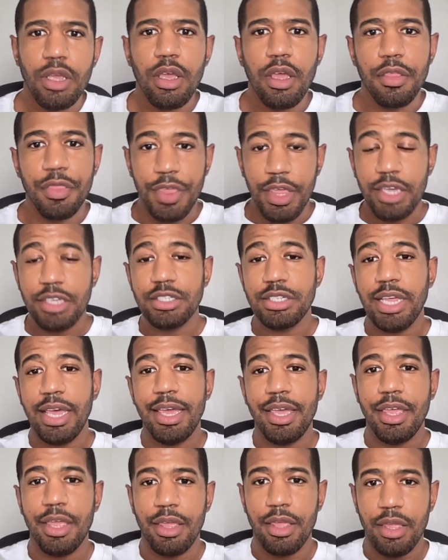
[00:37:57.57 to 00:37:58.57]
Things
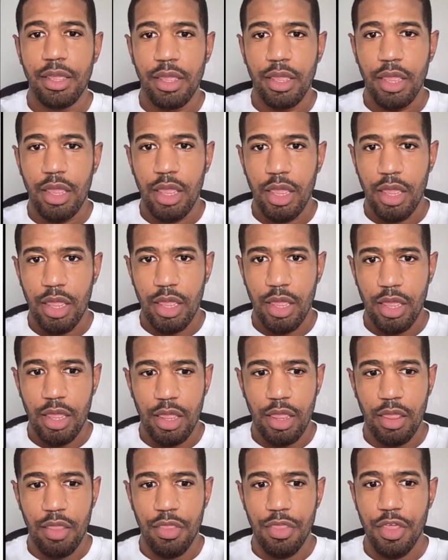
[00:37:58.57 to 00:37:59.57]
like
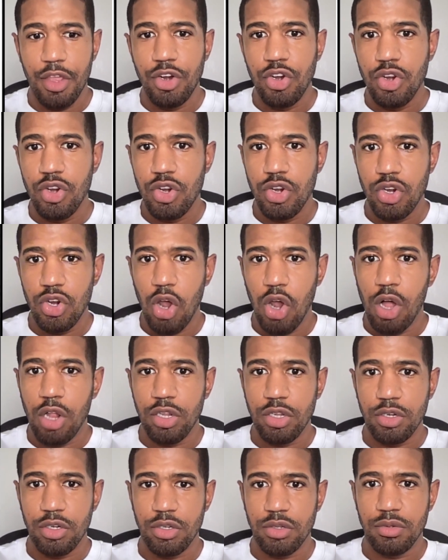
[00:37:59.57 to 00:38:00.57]
the
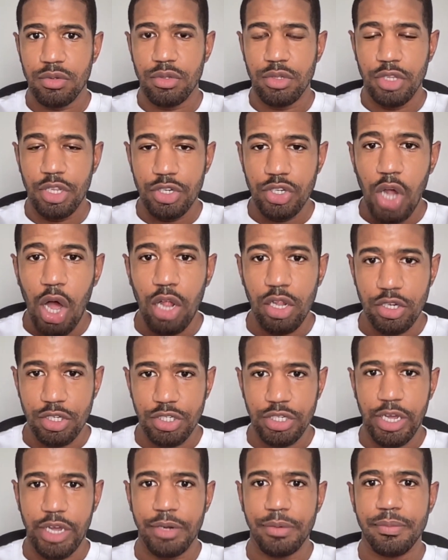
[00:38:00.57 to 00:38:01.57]
dollar
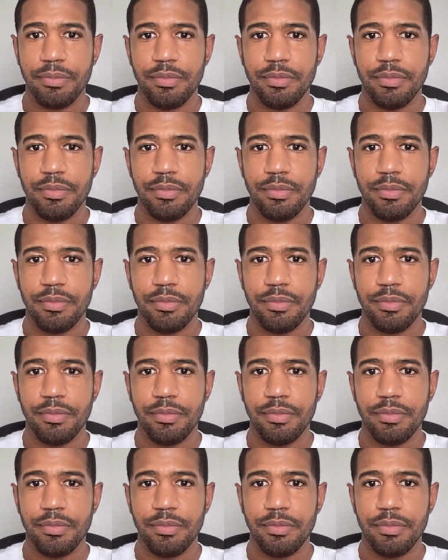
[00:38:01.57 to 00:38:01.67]
sign.